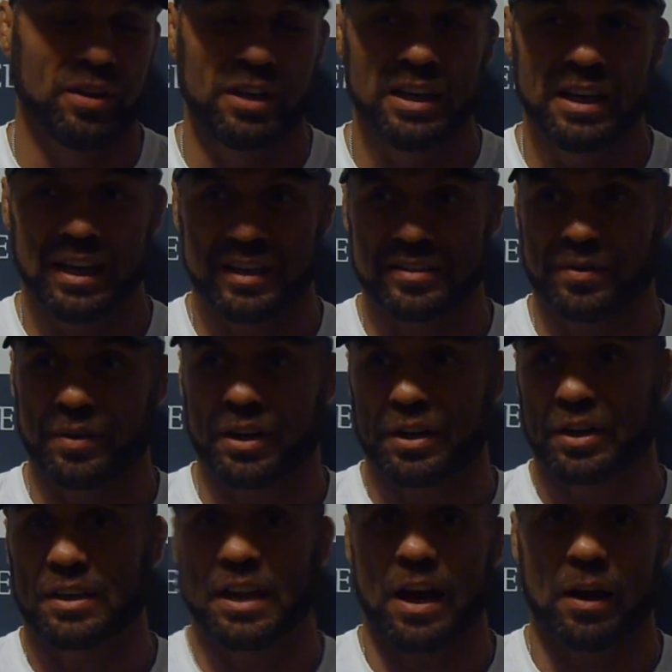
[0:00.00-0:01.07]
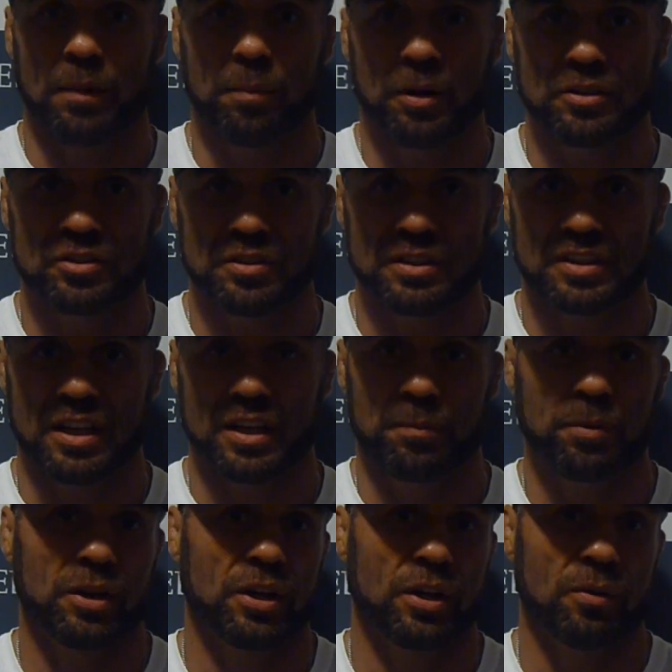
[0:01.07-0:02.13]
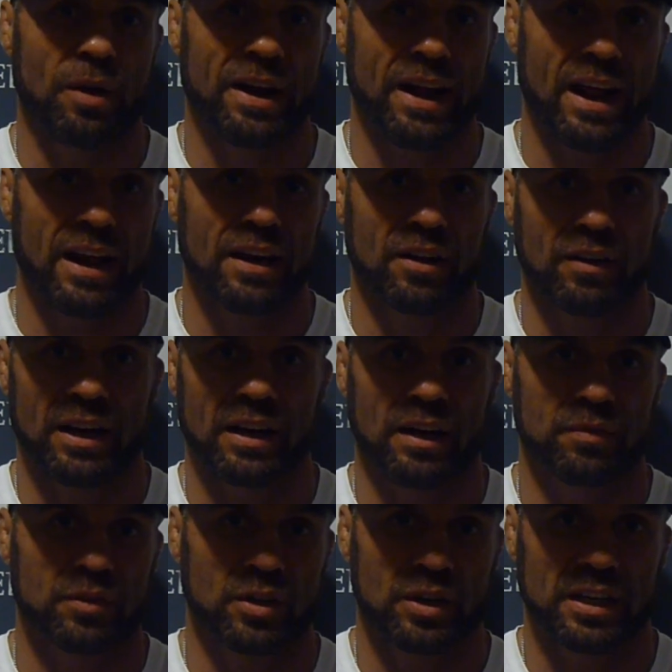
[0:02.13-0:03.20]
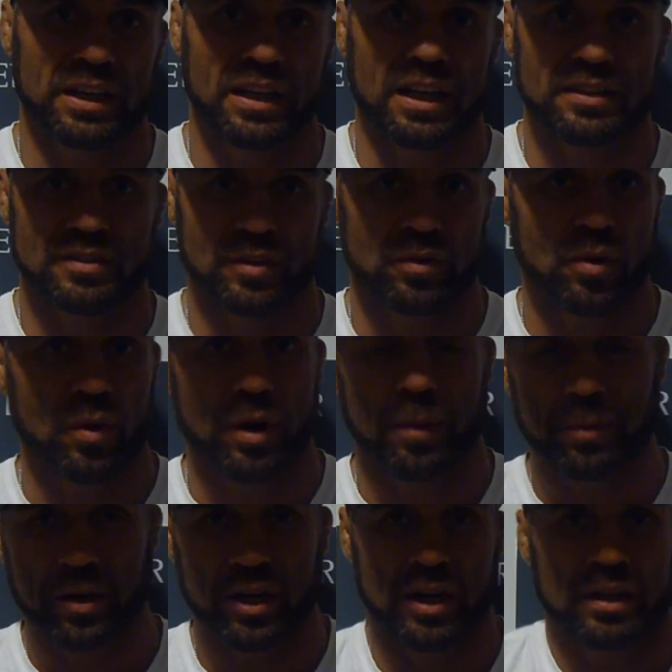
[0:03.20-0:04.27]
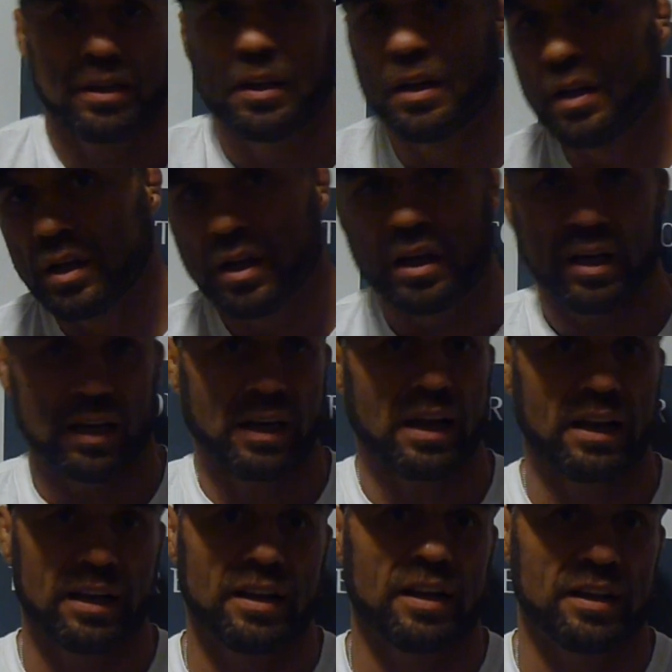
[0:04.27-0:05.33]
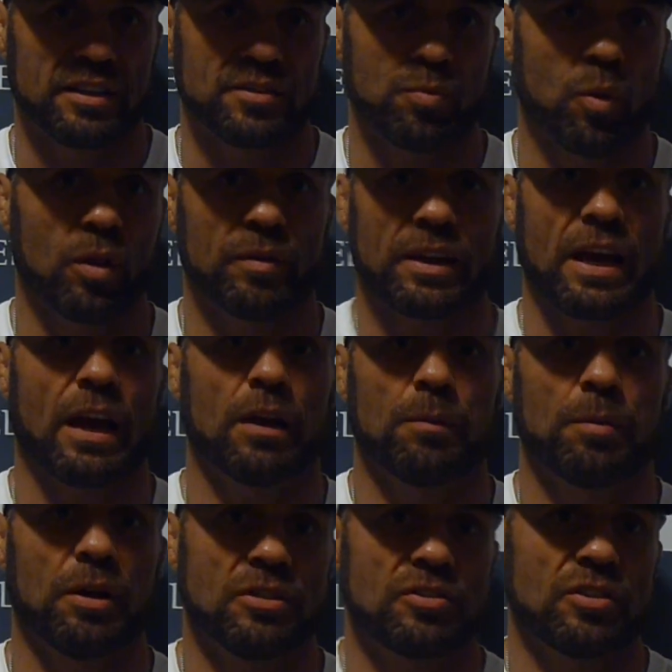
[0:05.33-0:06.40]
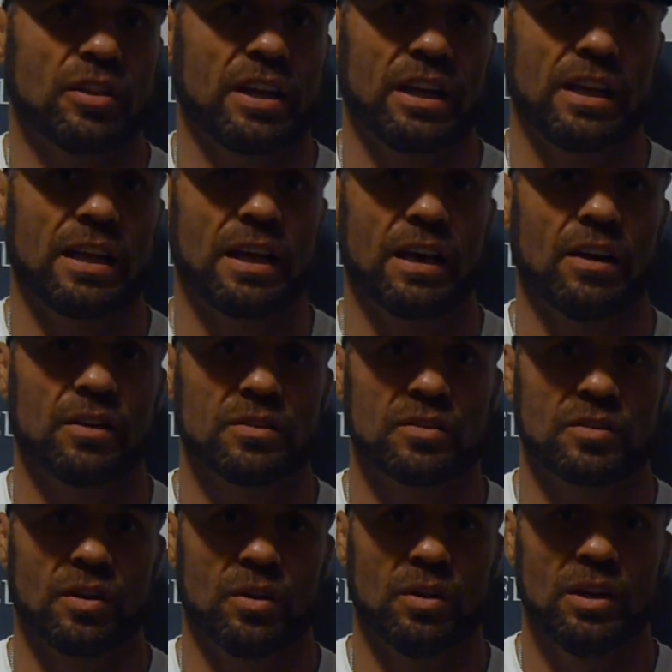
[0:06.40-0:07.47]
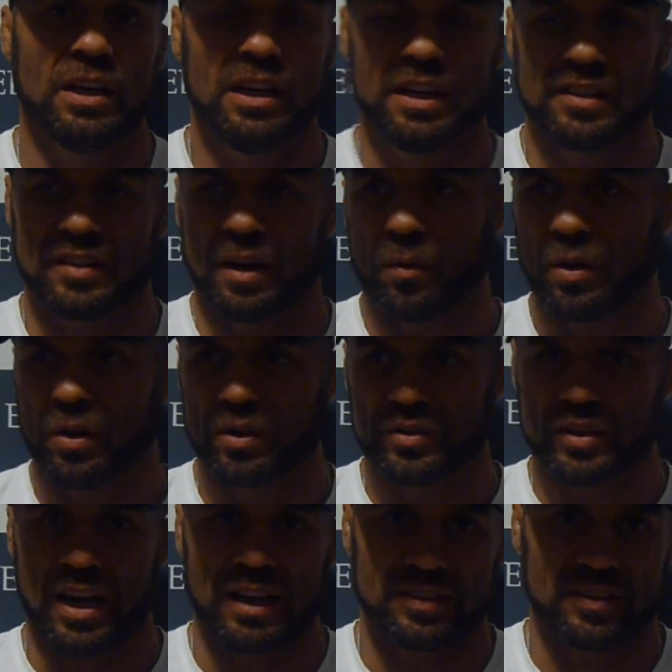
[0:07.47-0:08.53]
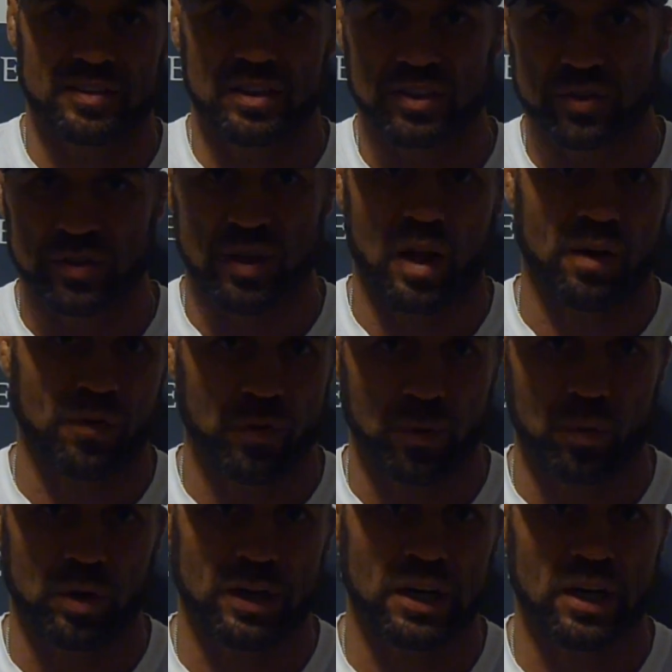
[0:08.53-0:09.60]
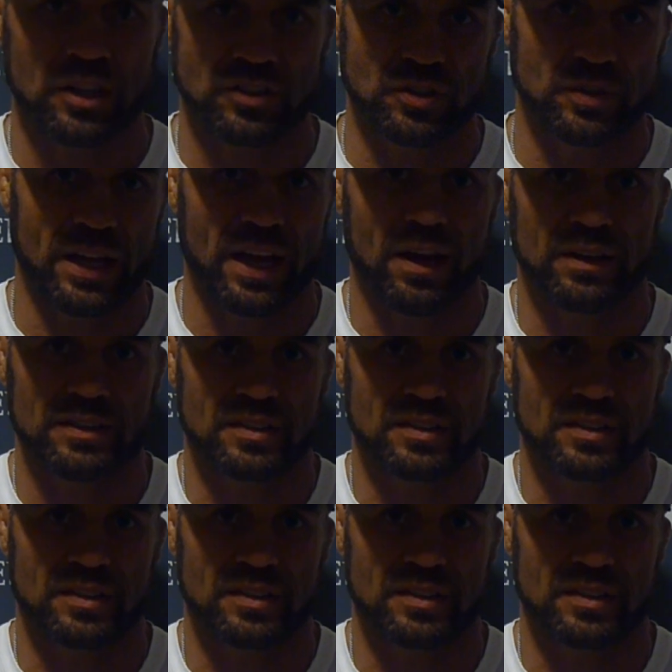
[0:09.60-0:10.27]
He's a very good counter puncher. He's got a pretty good right hand, a great left hook, and he likes to throw an uppercut. And he's more of a counter puncher than anything else. So he's not one of those guys that's going to use a lot of footwork and hunt you down.